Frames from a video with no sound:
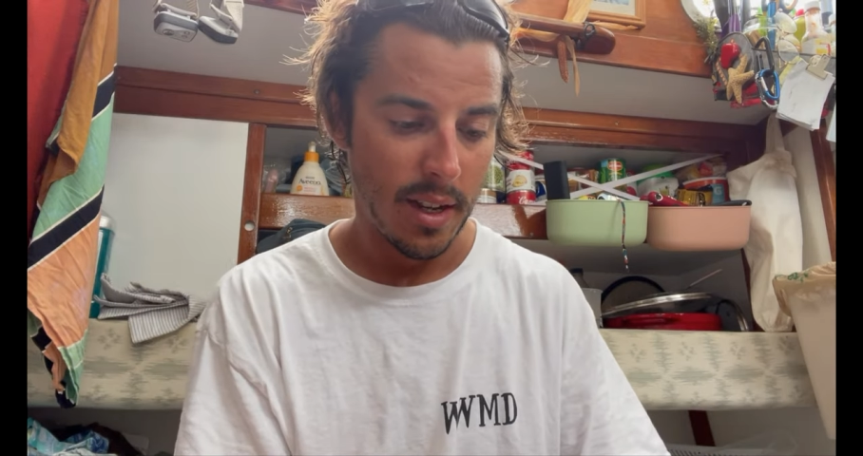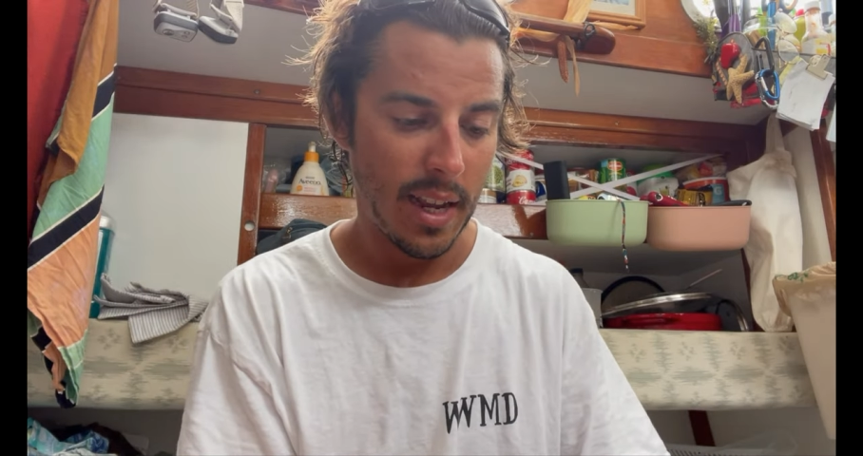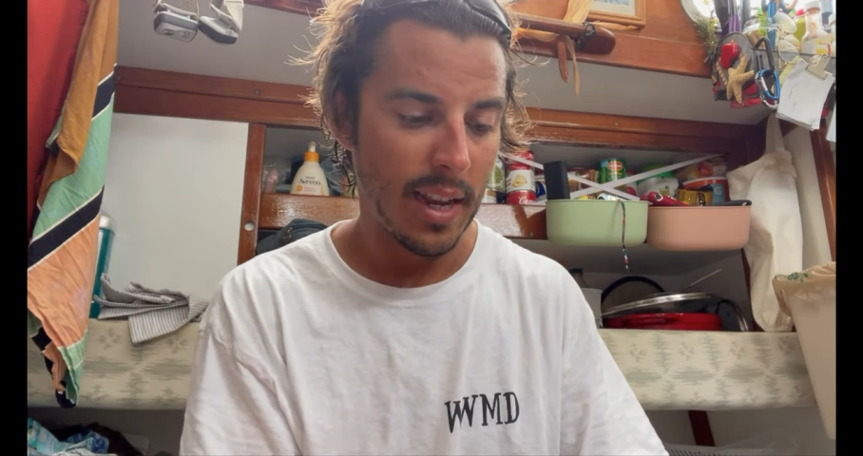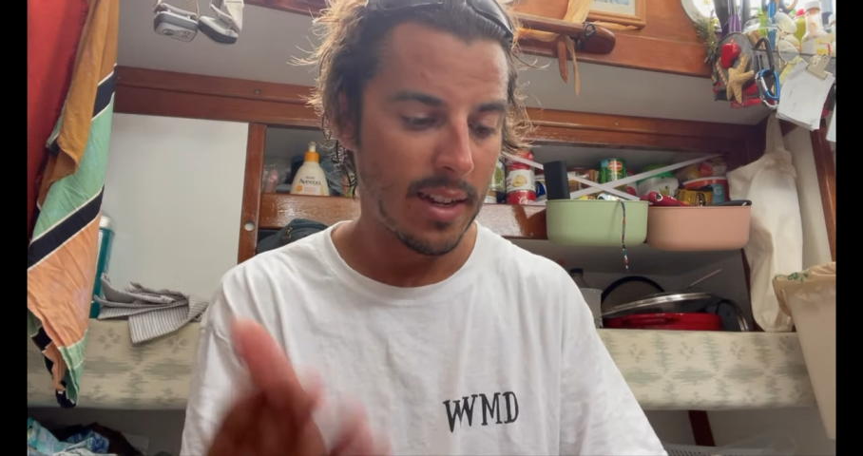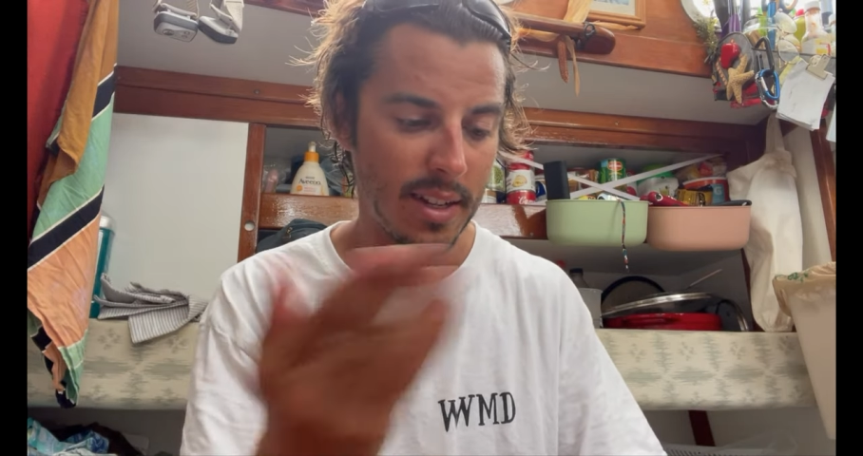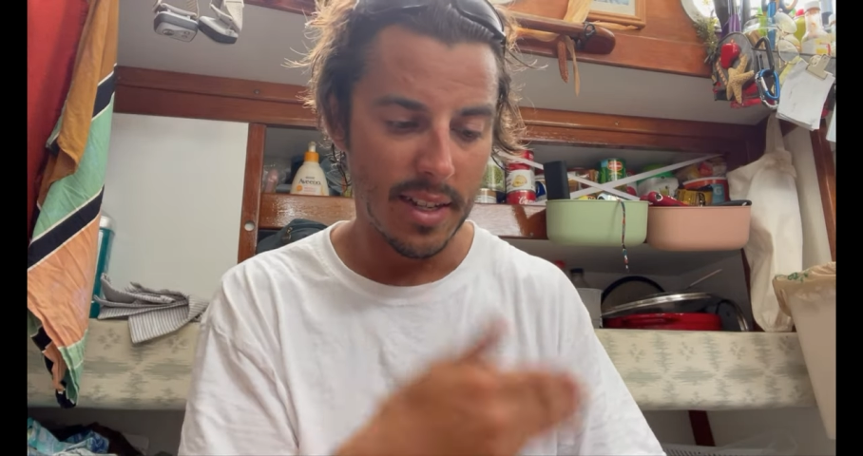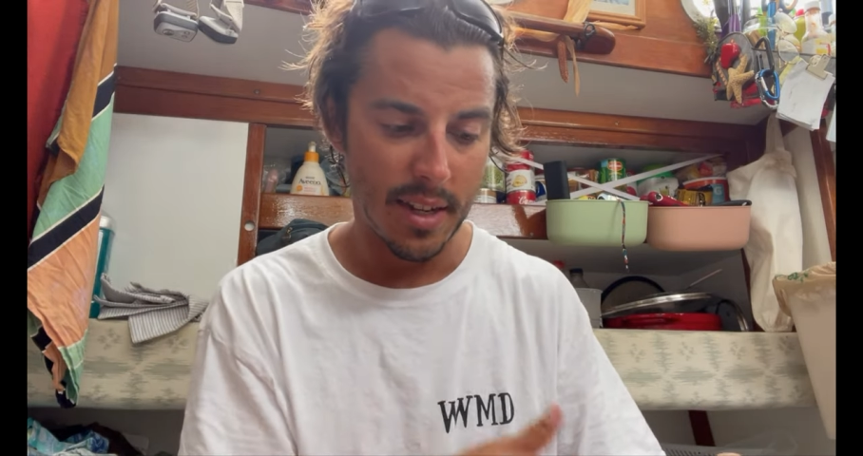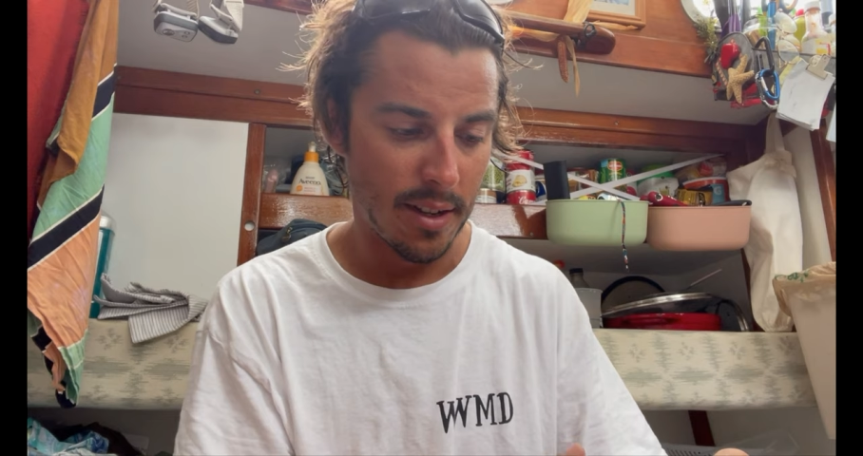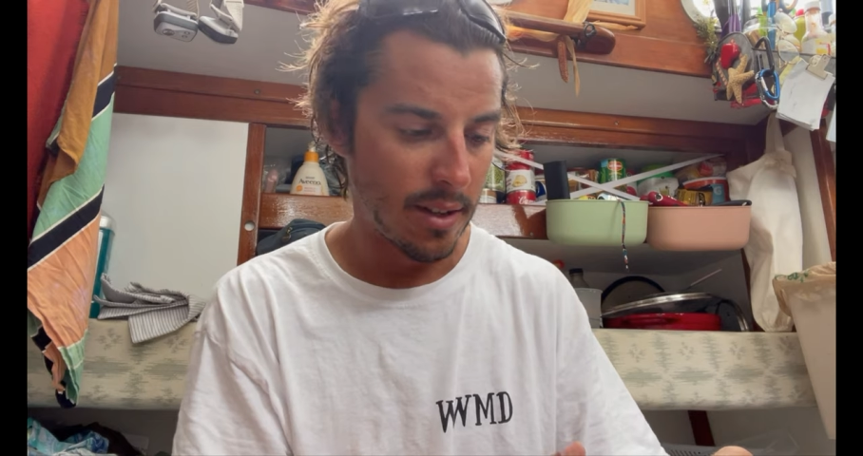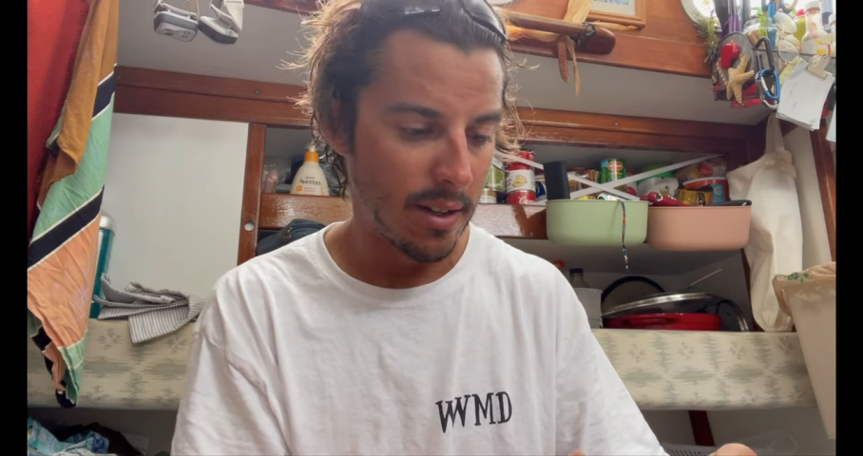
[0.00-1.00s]
handed
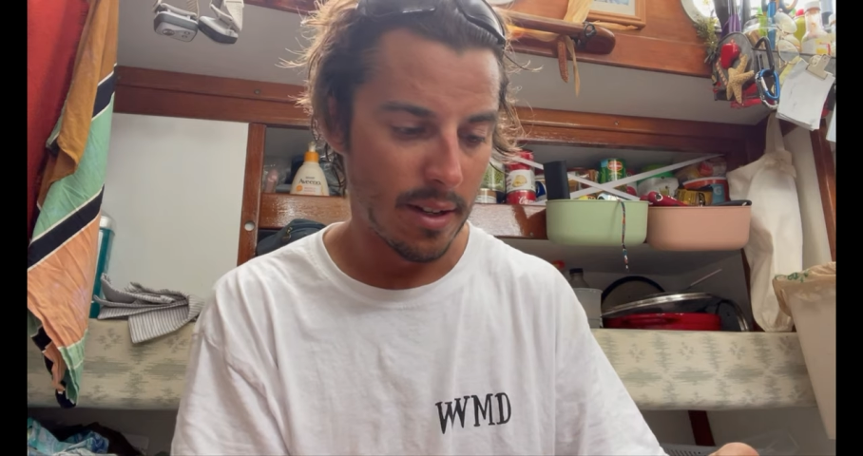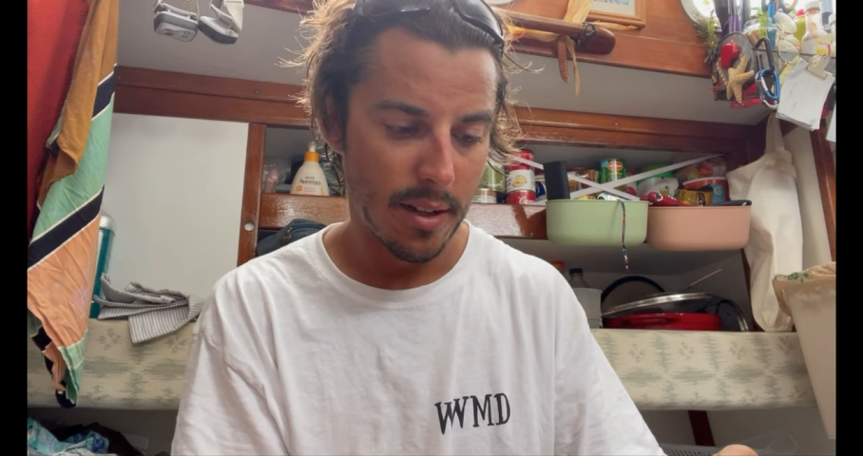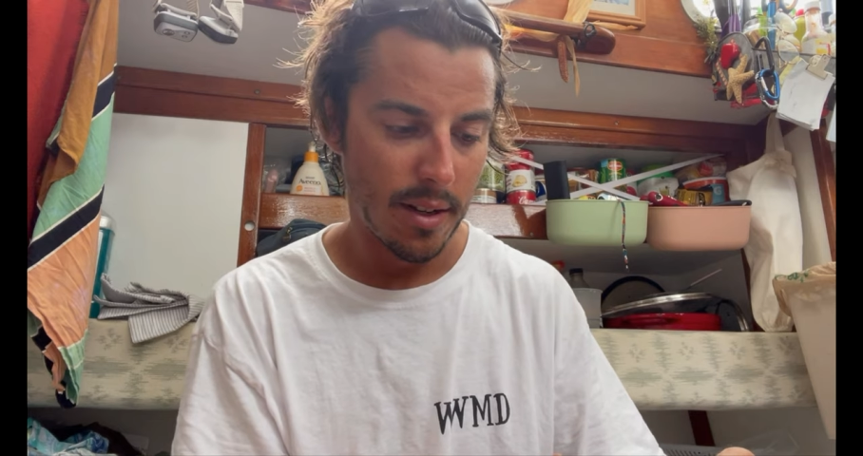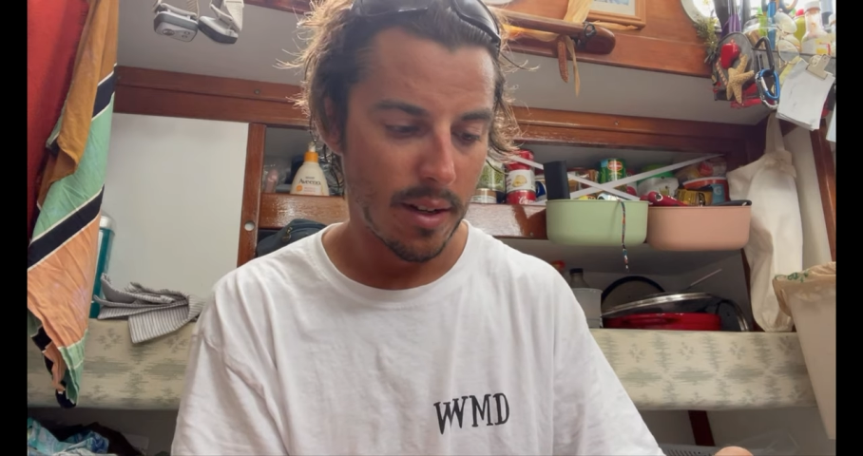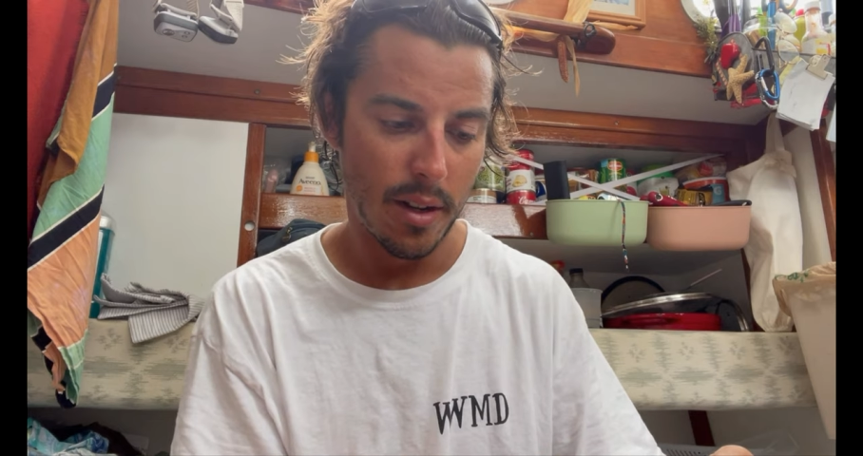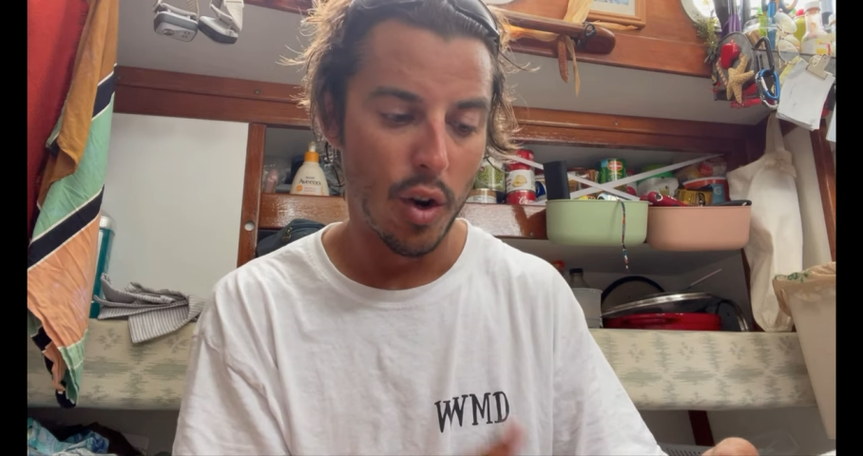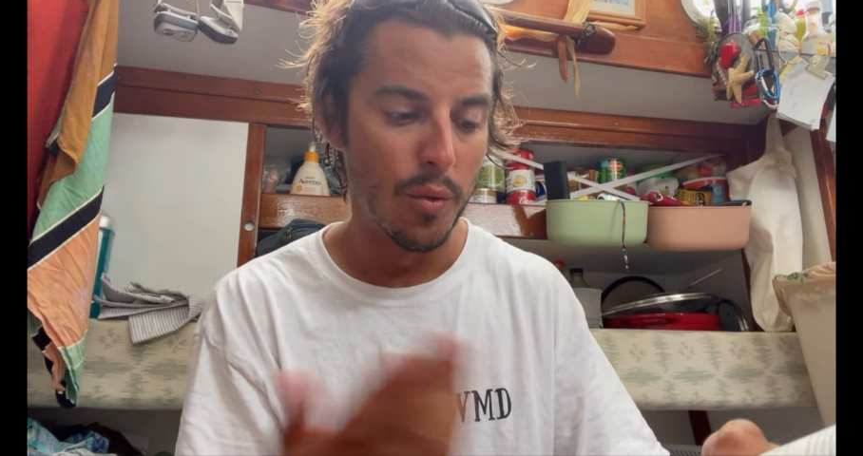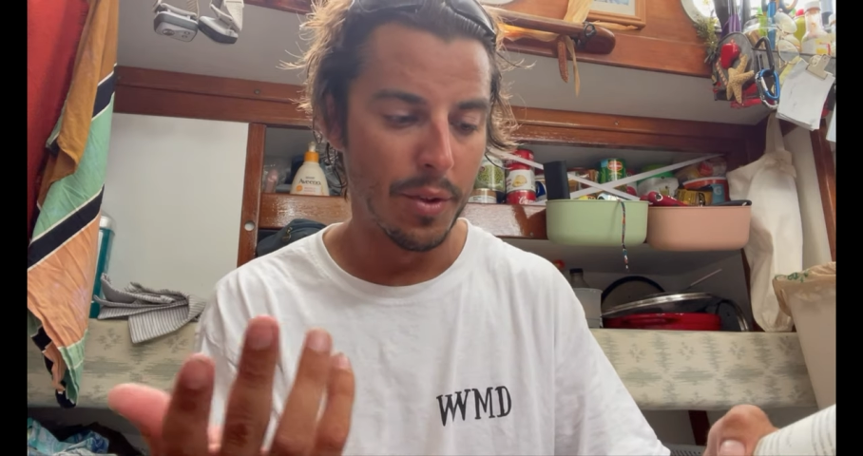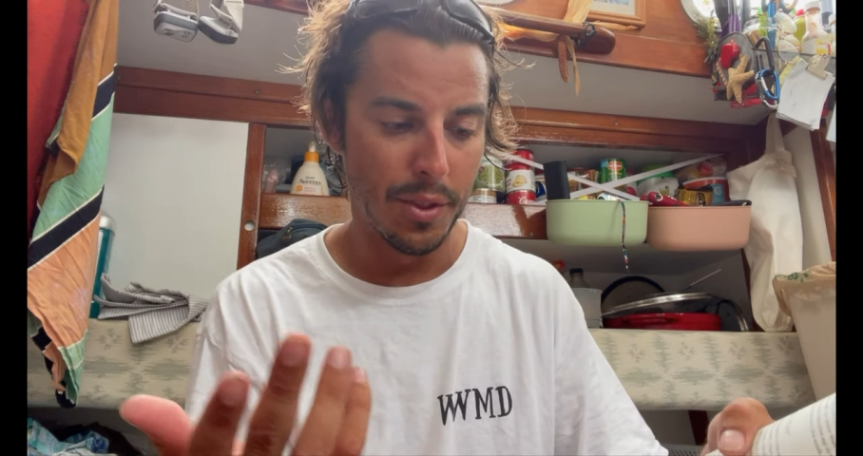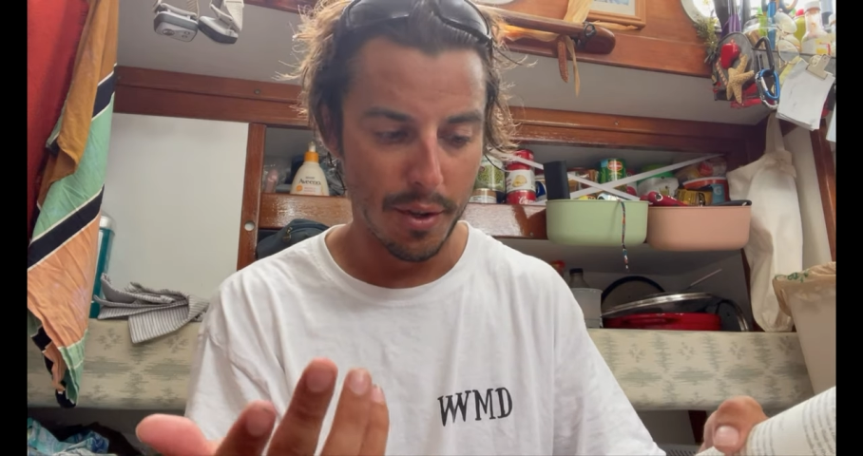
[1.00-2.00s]
down
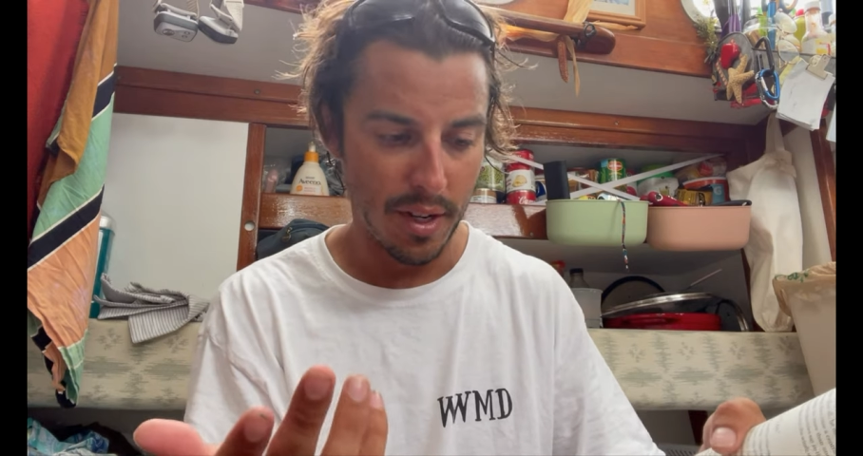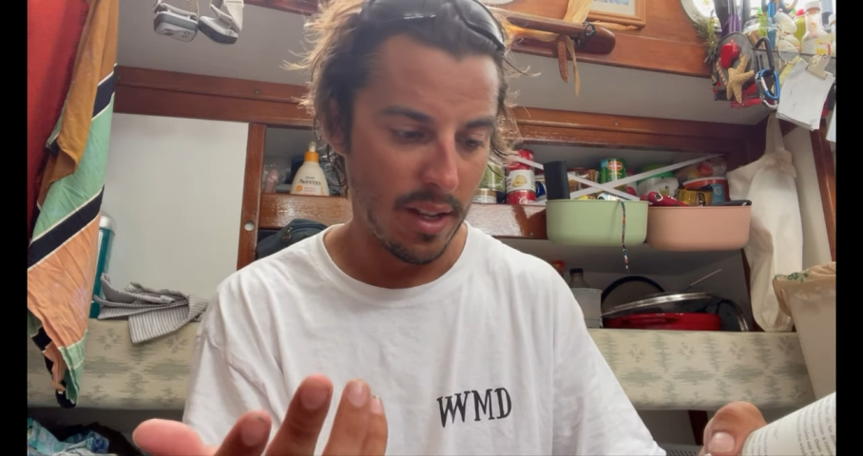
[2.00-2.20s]
over 30